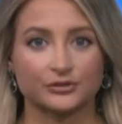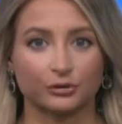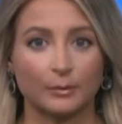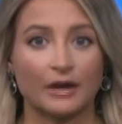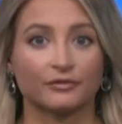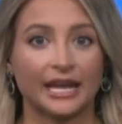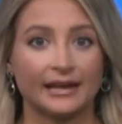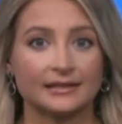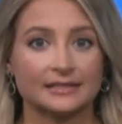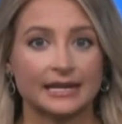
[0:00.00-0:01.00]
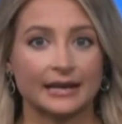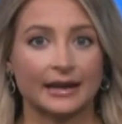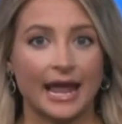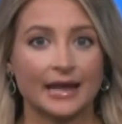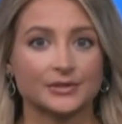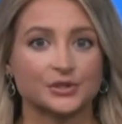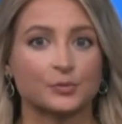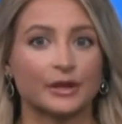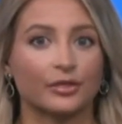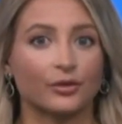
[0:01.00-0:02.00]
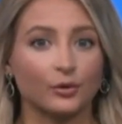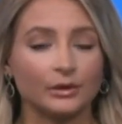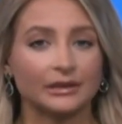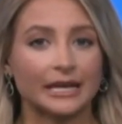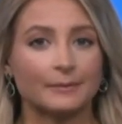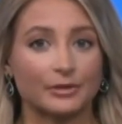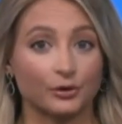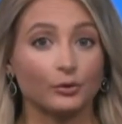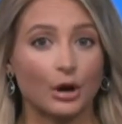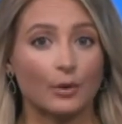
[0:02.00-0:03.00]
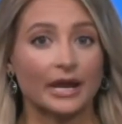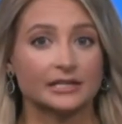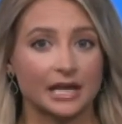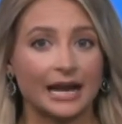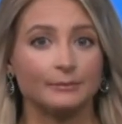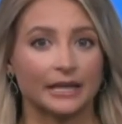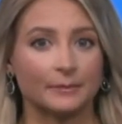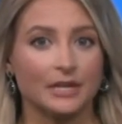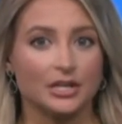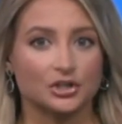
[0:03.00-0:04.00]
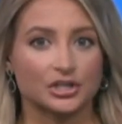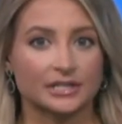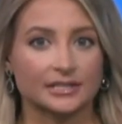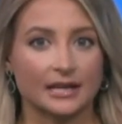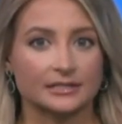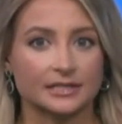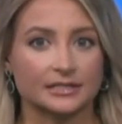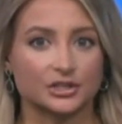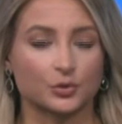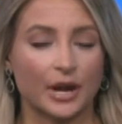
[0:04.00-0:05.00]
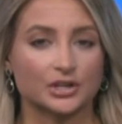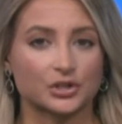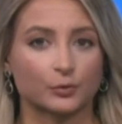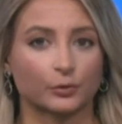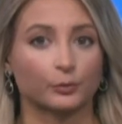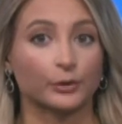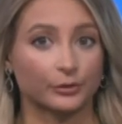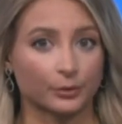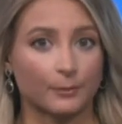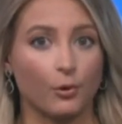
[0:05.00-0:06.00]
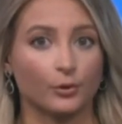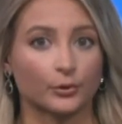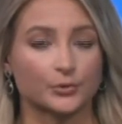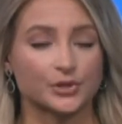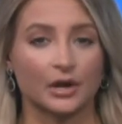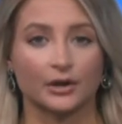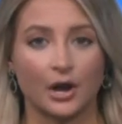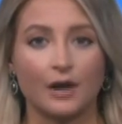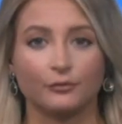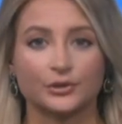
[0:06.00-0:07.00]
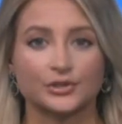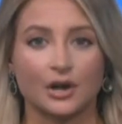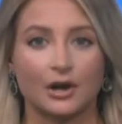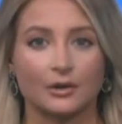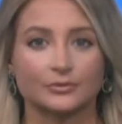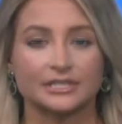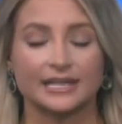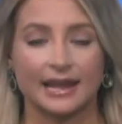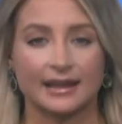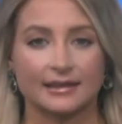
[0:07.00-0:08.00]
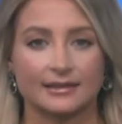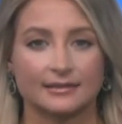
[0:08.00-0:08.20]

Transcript: from Afghanistan has to be thorough and timely. She discussed the situation with reporters on a conference call today.